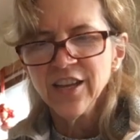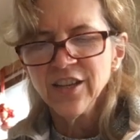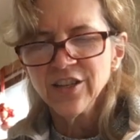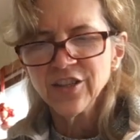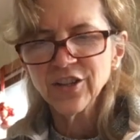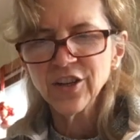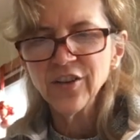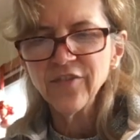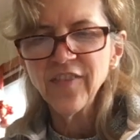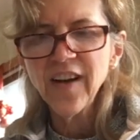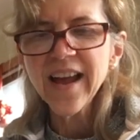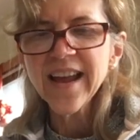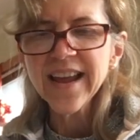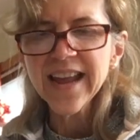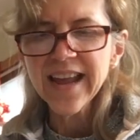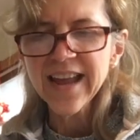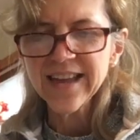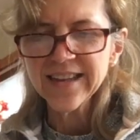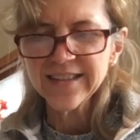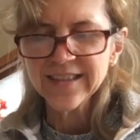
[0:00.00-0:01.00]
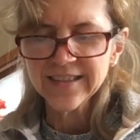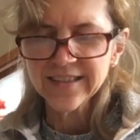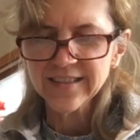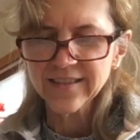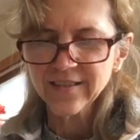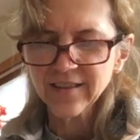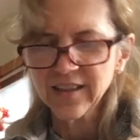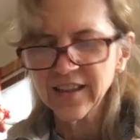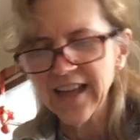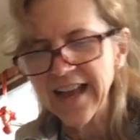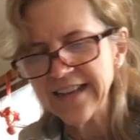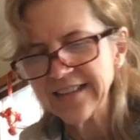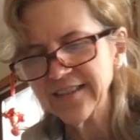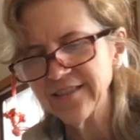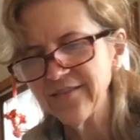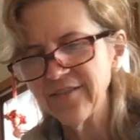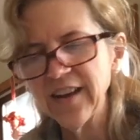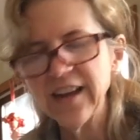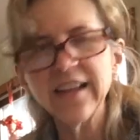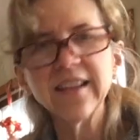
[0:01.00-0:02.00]
So if I had to
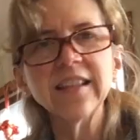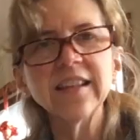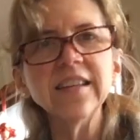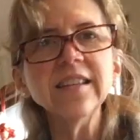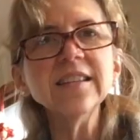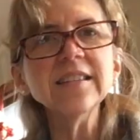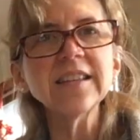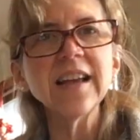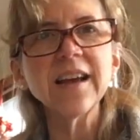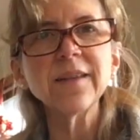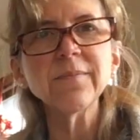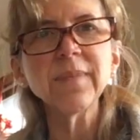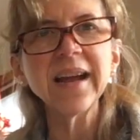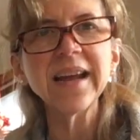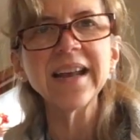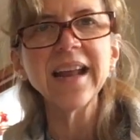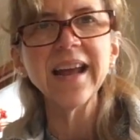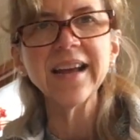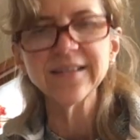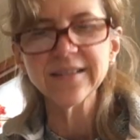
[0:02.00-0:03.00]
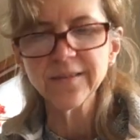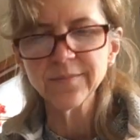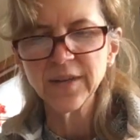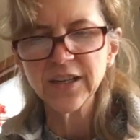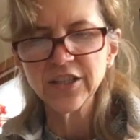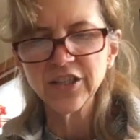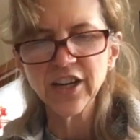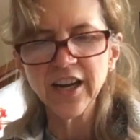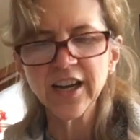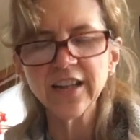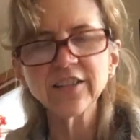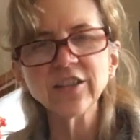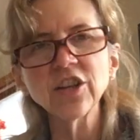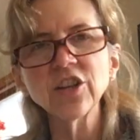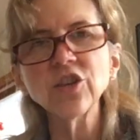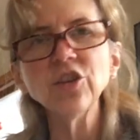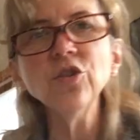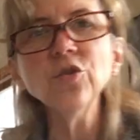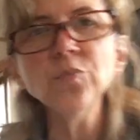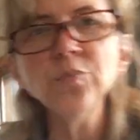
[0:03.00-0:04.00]
classify these, I might ask my child, can you